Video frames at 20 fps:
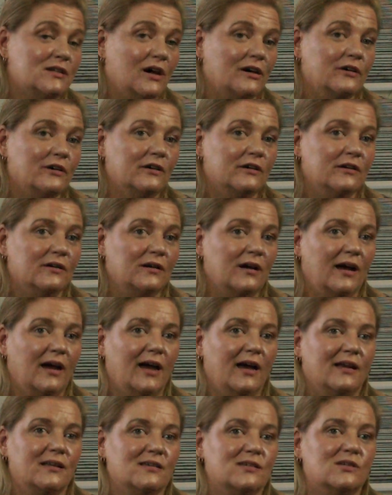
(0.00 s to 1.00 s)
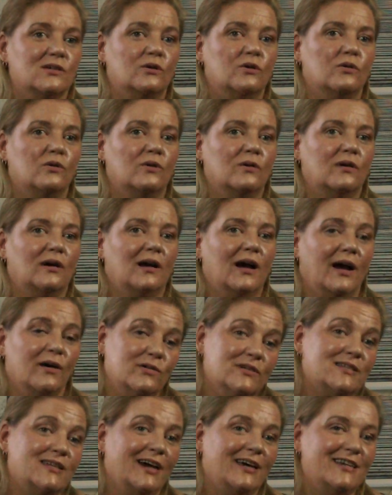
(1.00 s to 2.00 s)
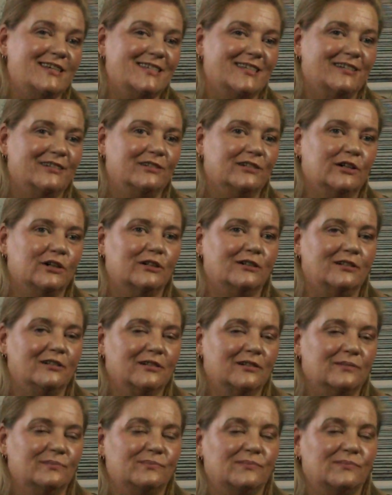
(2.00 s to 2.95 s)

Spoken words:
daughter, and so I was daddy's little girl.